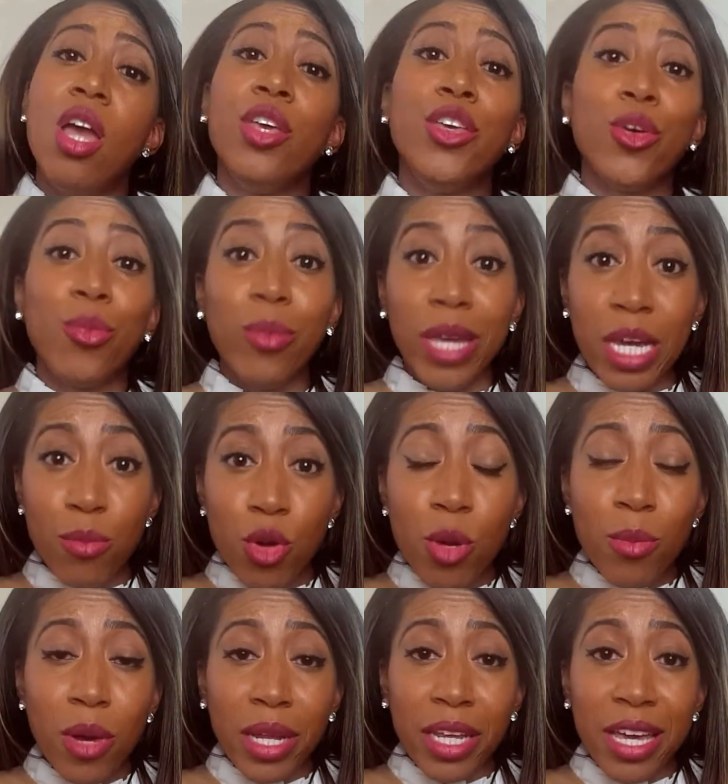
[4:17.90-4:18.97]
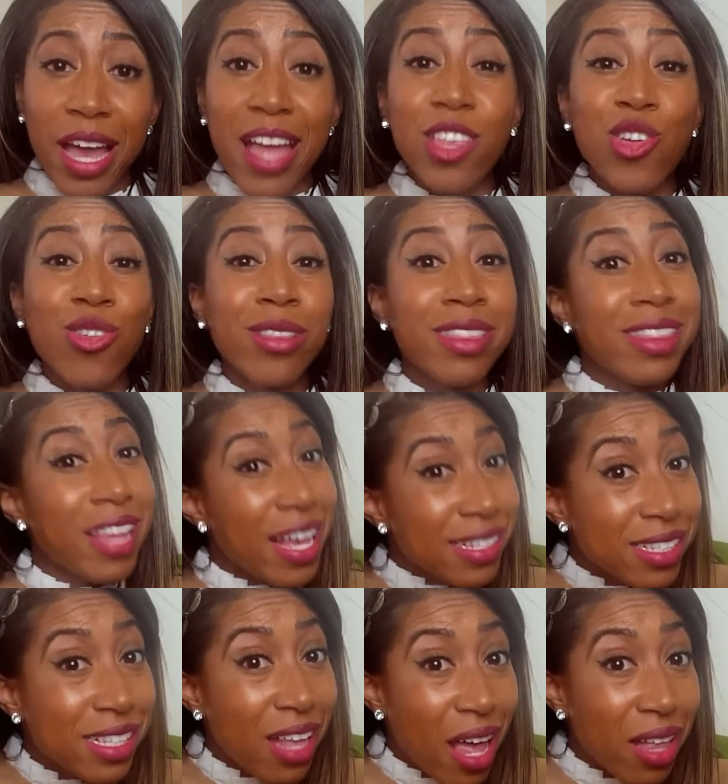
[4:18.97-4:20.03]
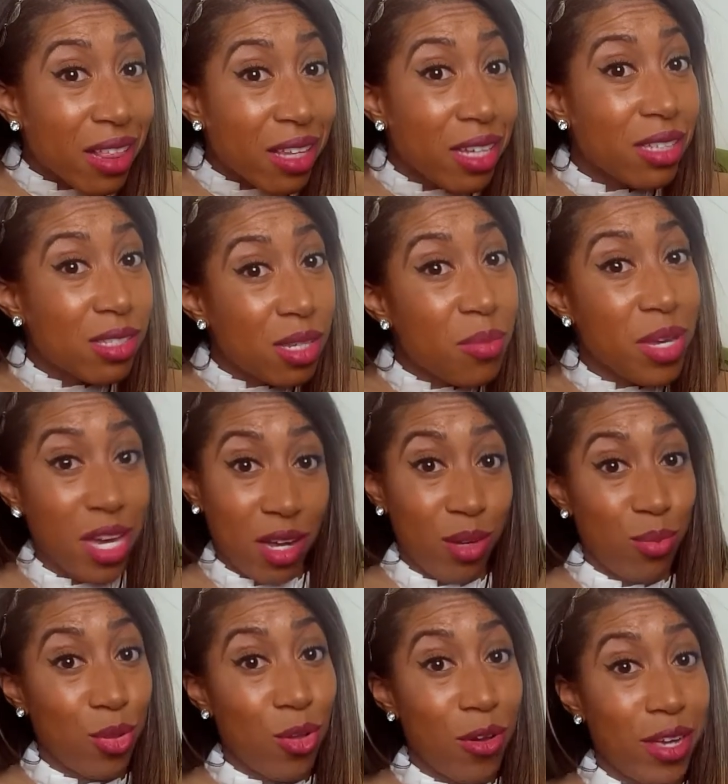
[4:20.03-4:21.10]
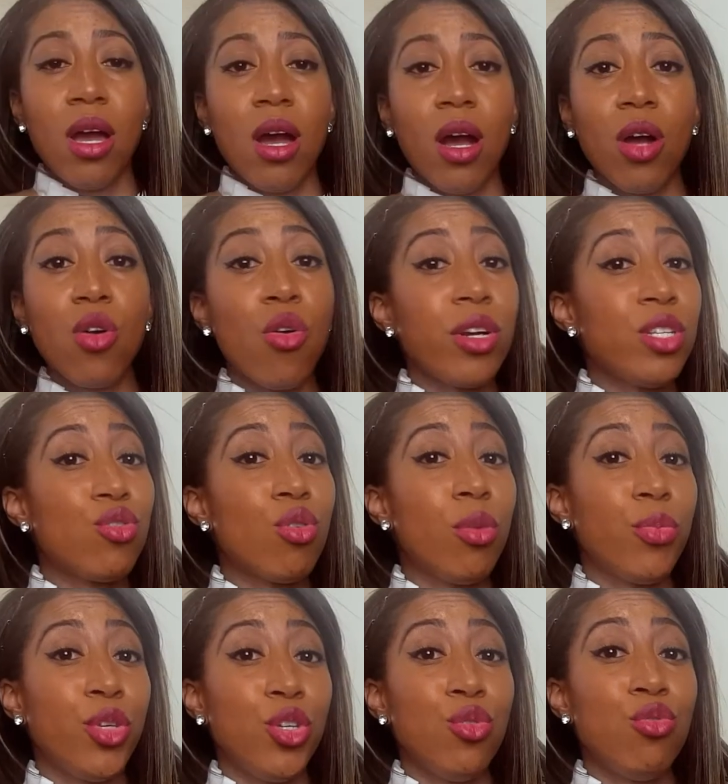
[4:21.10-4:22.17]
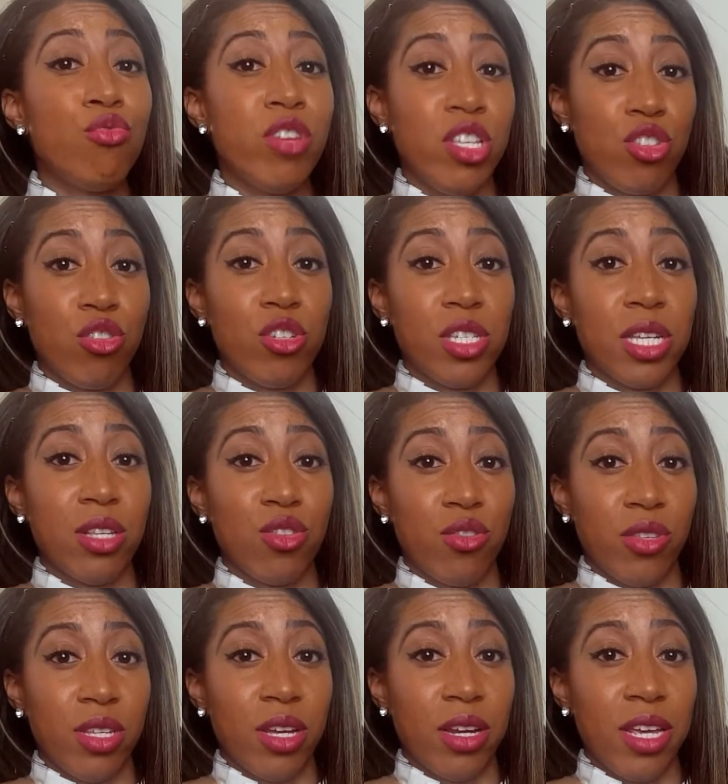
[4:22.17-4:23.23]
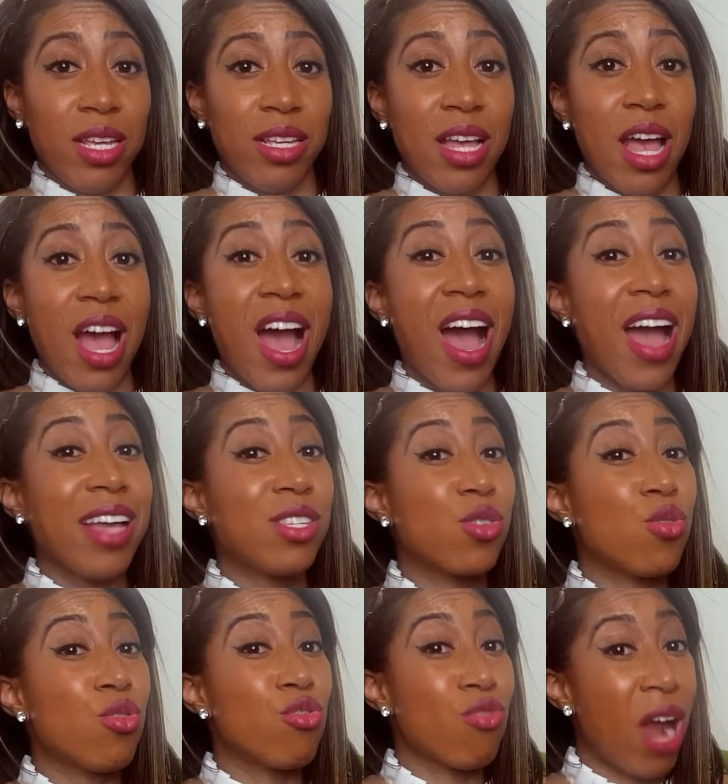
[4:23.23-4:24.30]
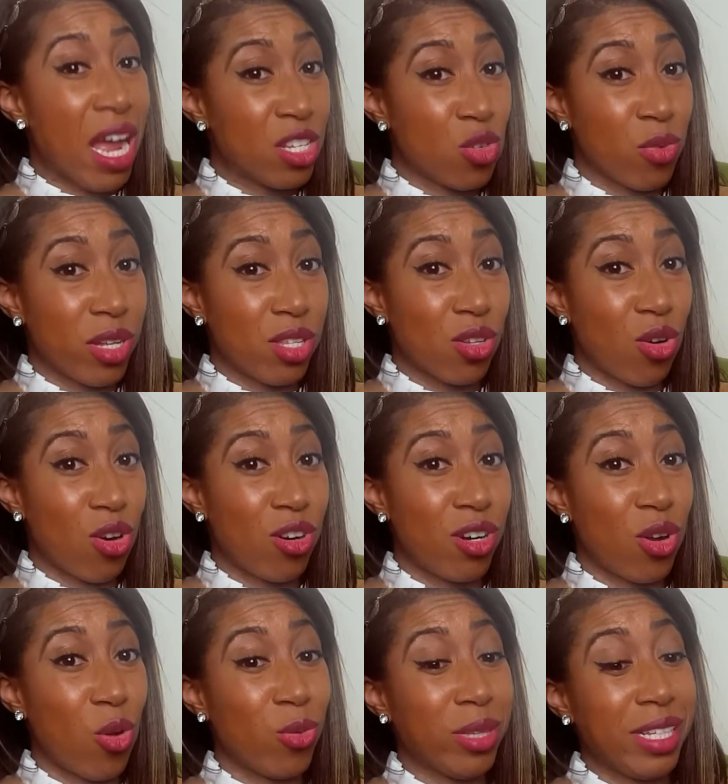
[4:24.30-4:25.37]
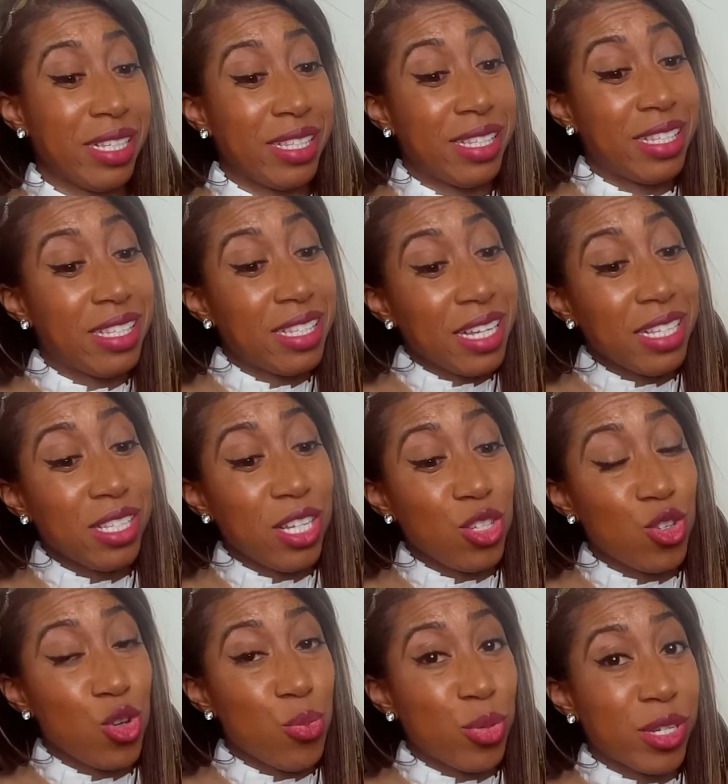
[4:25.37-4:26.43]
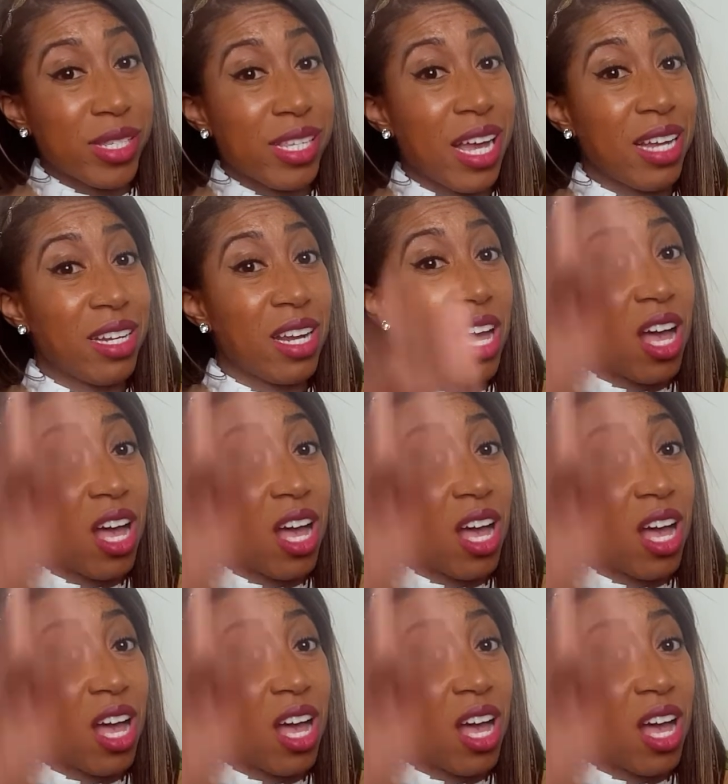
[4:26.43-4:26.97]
You'll make more money and you're less likely to be unemployed. According to a Pew Research Center study, high school graduates earn only 62%